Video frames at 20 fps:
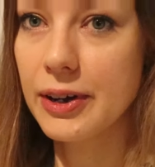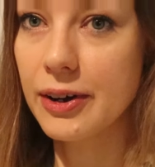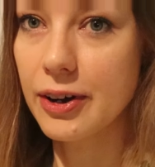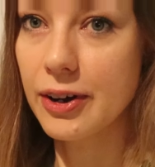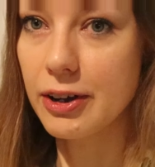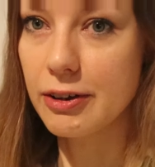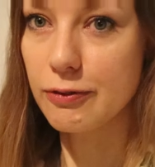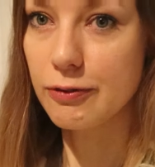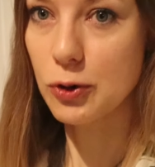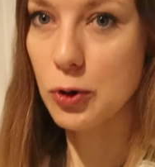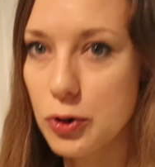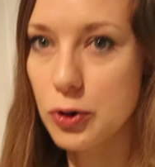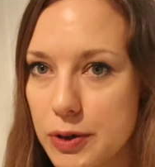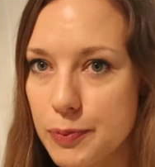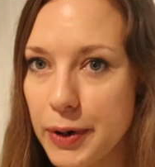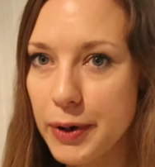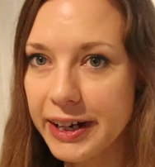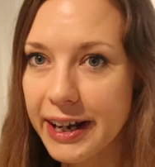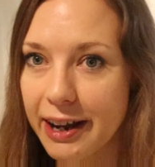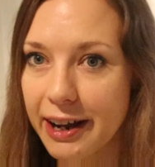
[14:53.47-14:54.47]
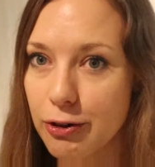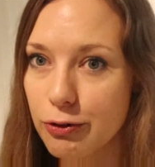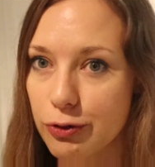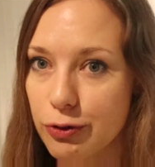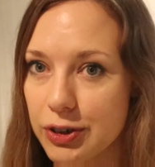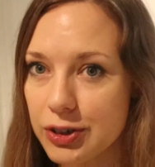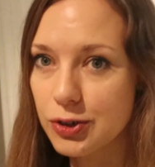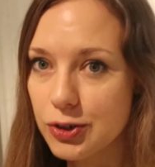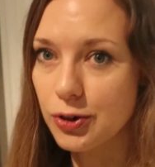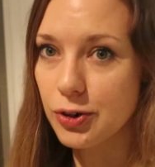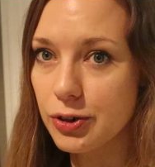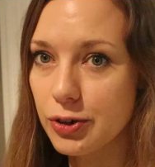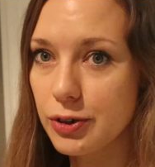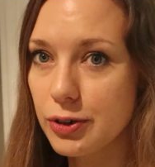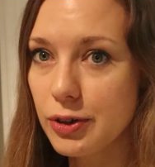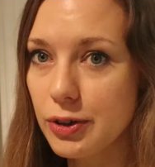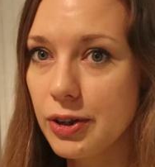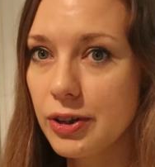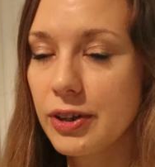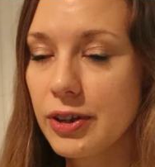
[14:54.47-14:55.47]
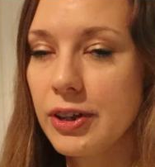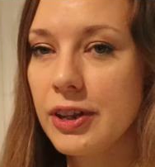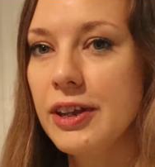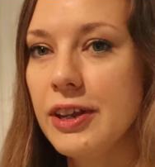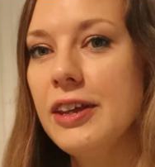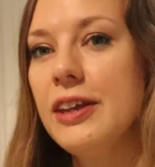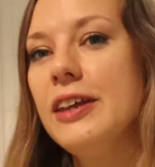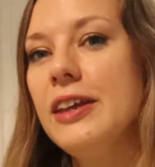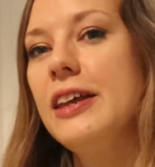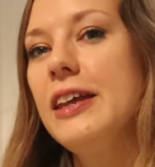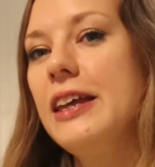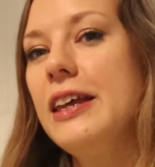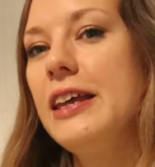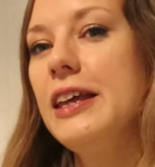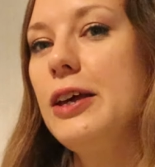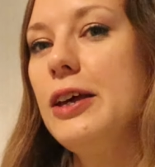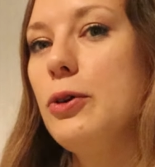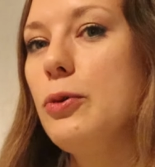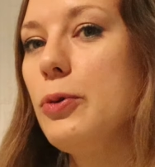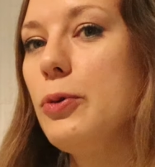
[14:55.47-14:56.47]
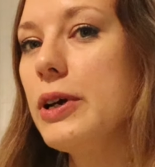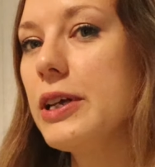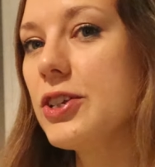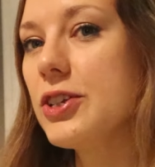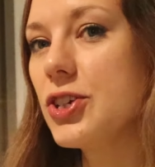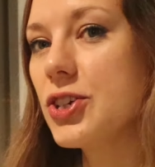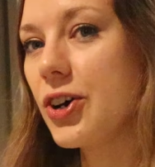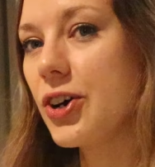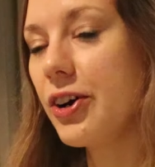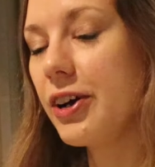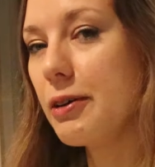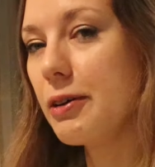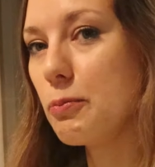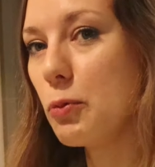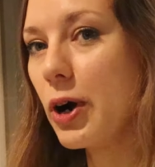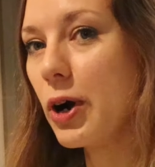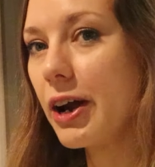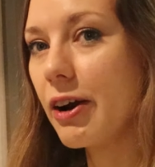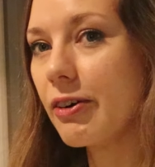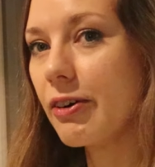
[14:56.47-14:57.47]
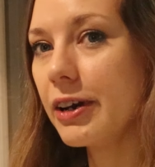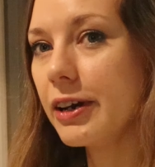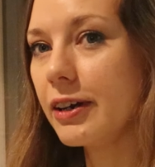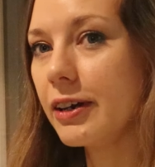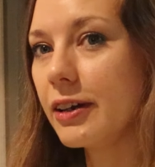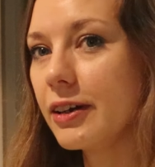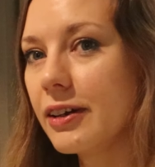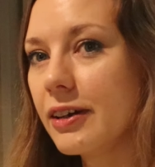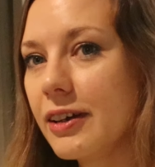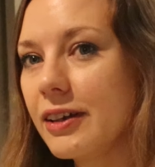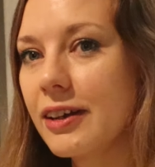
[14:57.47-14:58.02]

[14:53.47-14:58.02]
I've got my outfit on, which I am wearing.